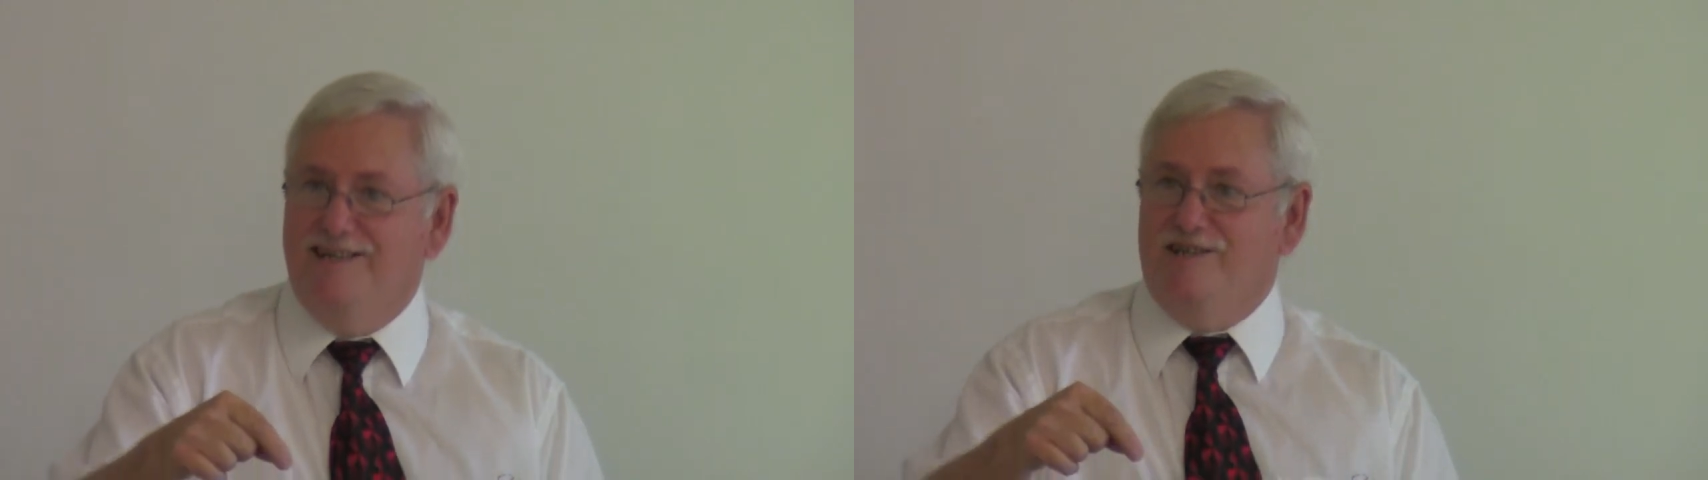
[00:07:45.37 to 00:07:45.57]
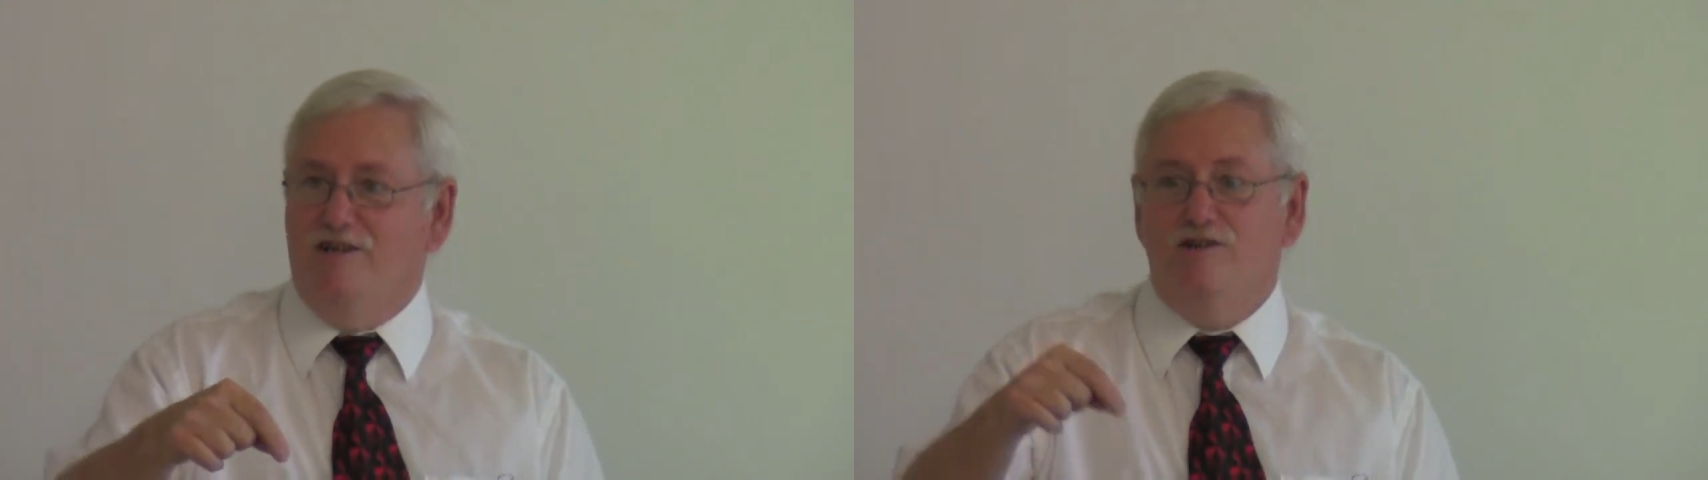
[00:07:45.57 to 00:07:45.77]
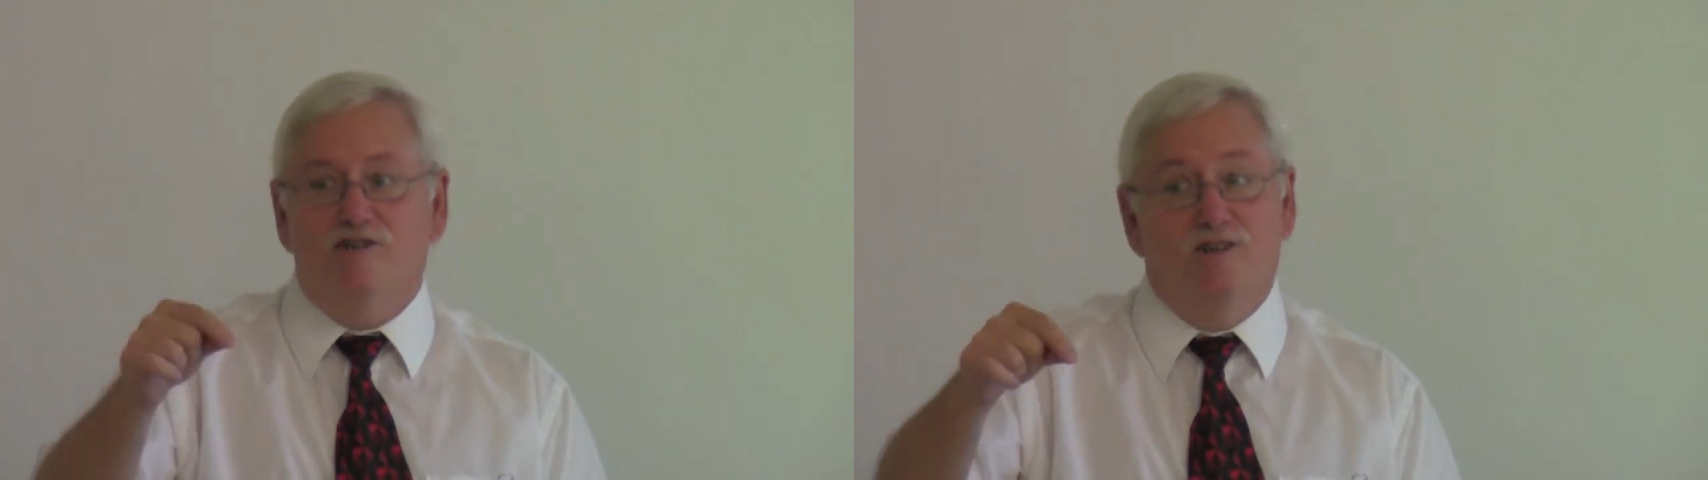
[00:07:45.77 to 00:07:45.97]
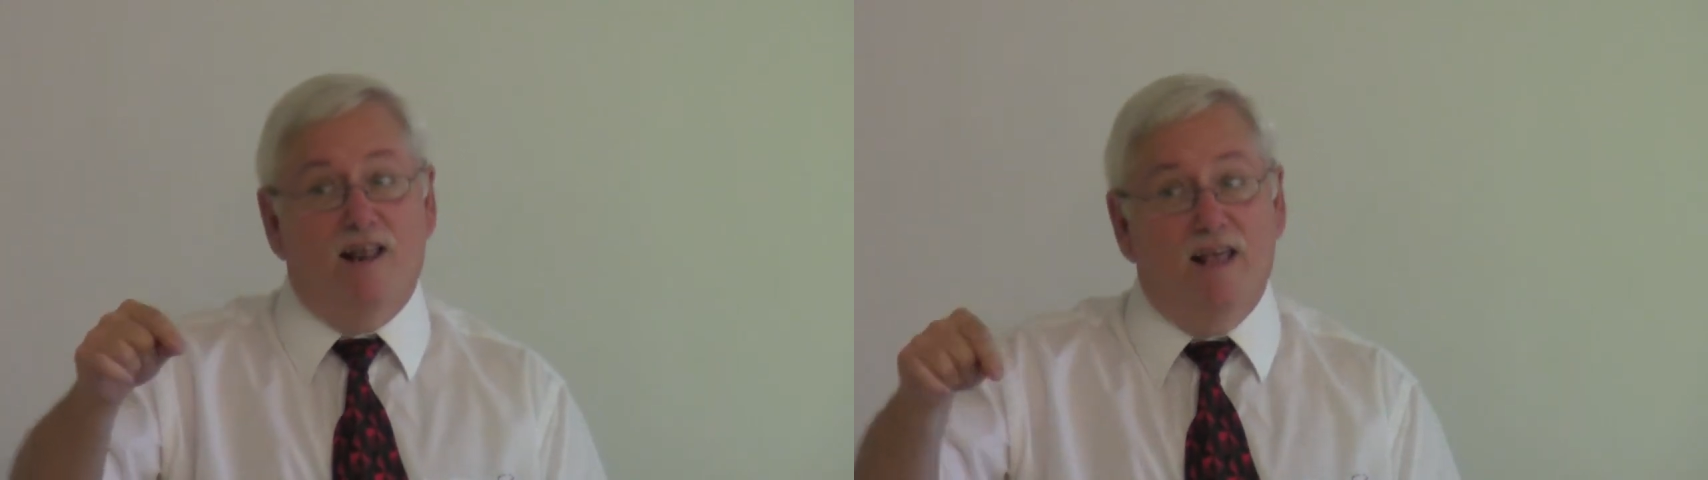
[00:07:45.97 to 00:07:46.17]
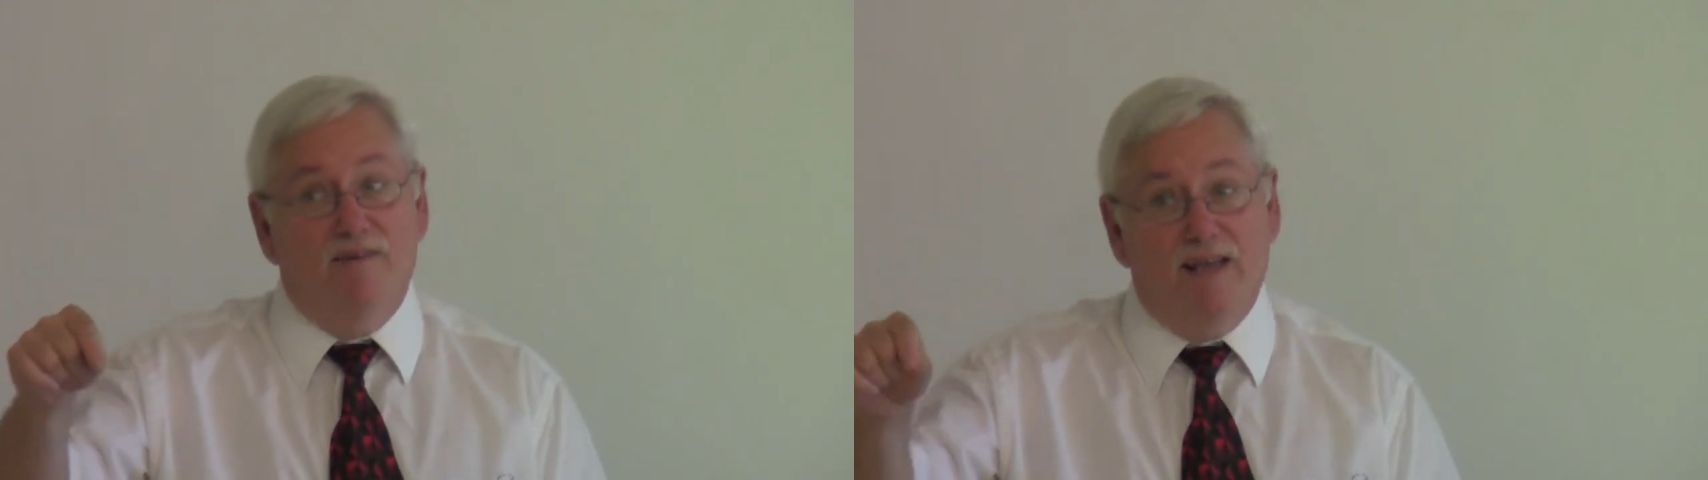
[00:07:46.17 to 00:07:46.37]
he said you're just
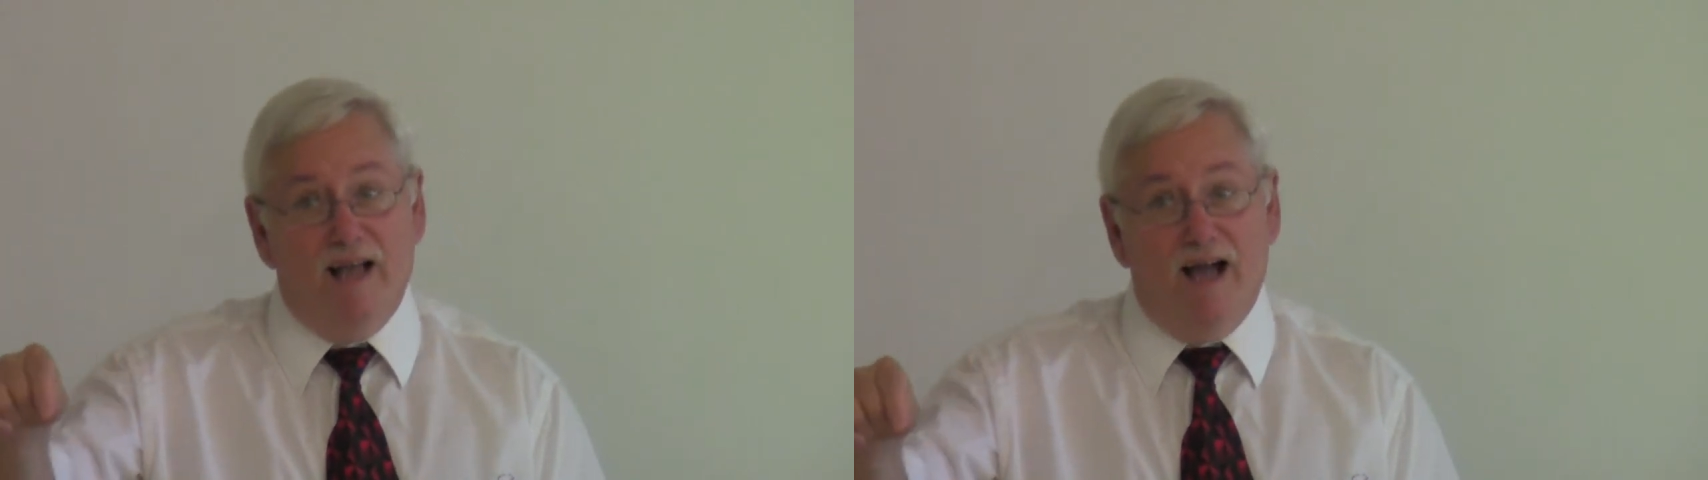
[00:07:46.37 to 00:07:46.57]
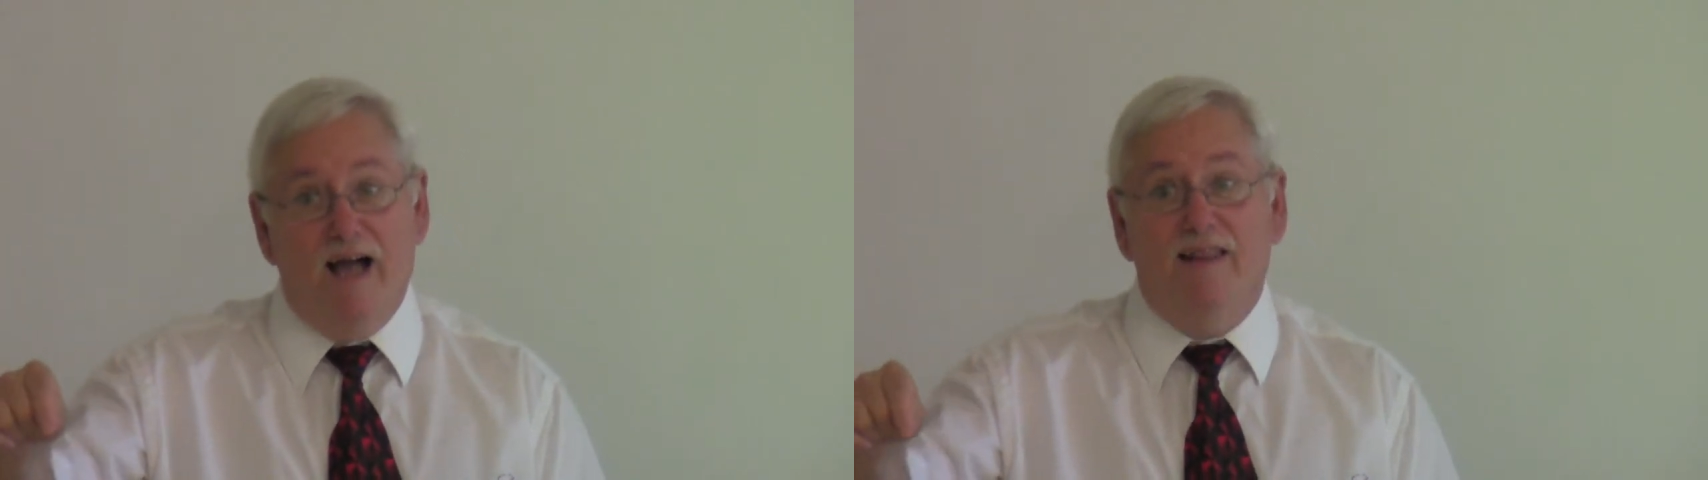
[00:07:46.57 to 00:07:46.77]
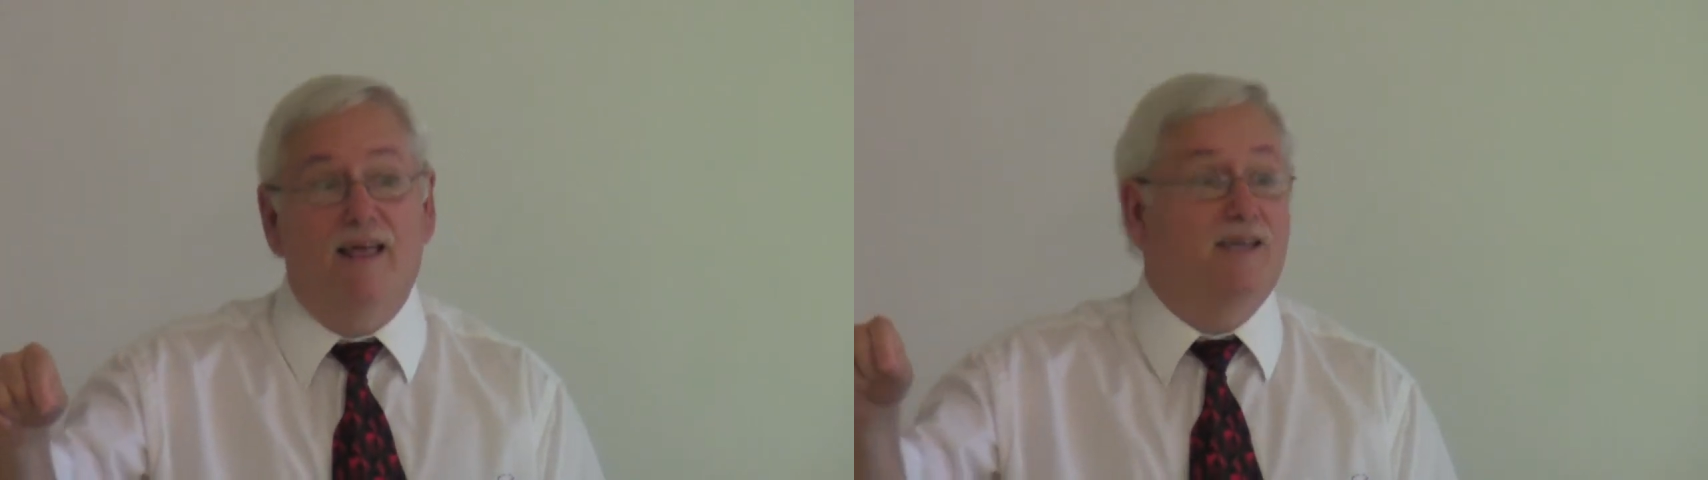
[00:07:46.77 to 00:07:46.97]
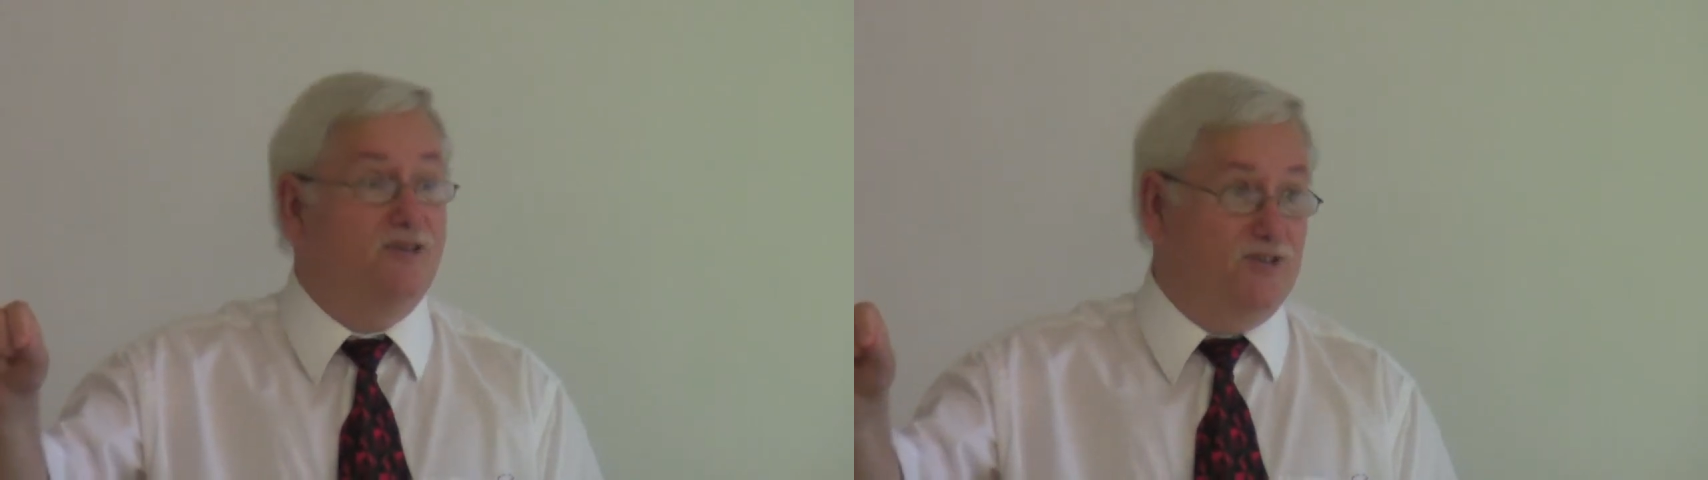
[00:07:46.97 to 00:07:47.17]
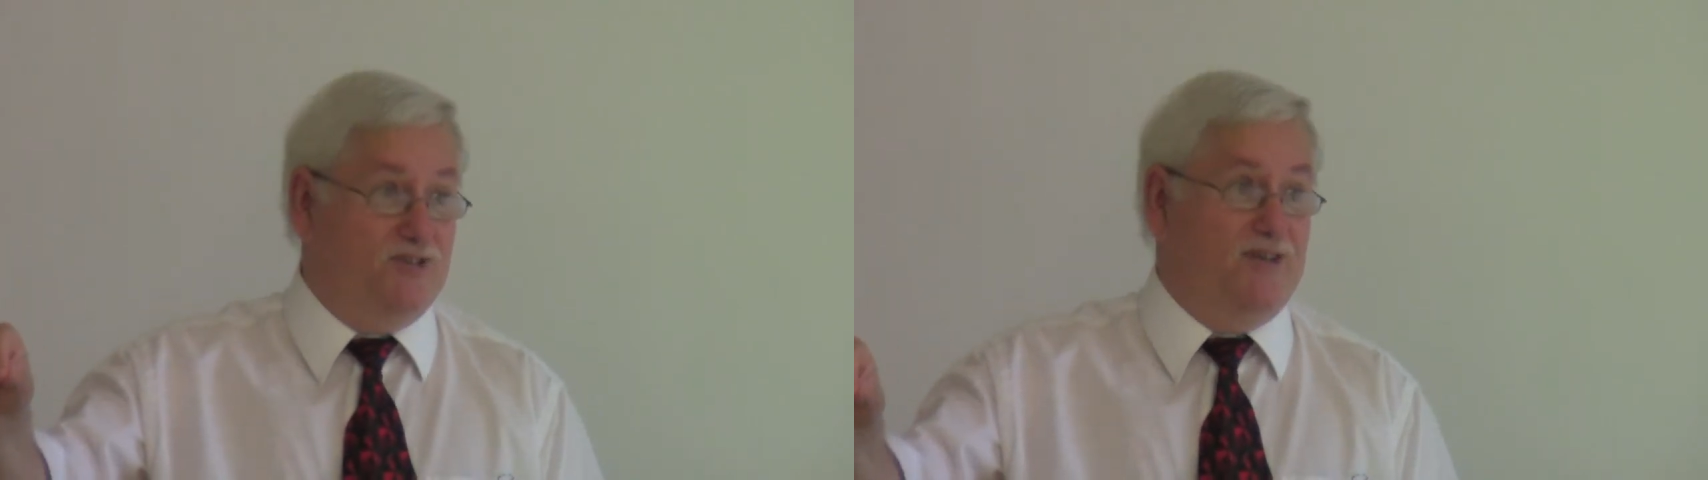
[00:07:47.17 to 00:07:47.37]
not loving God
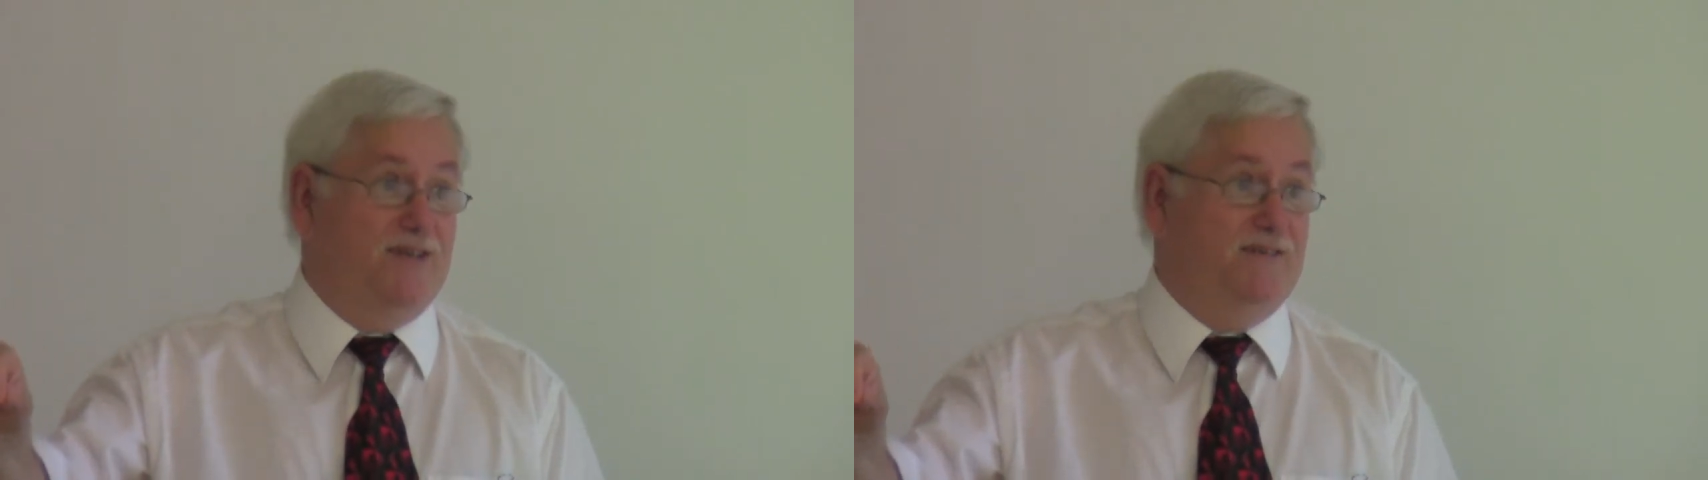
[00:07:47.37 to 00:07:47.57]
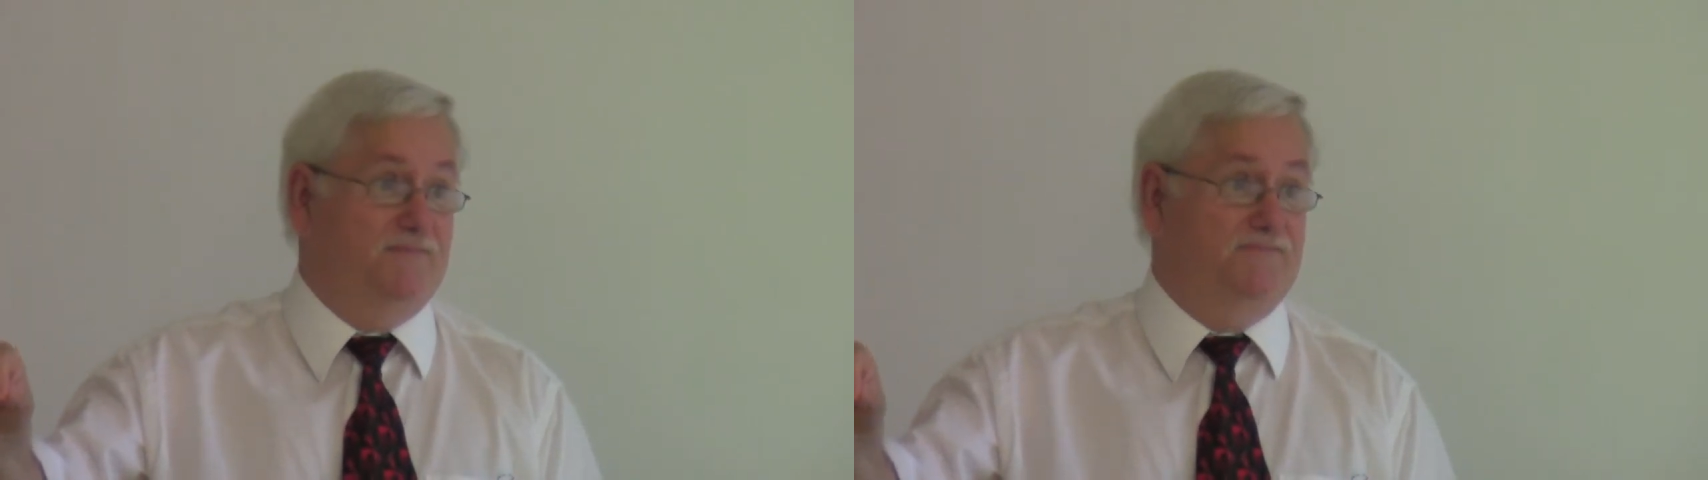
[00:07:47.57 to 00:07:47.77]
like you should.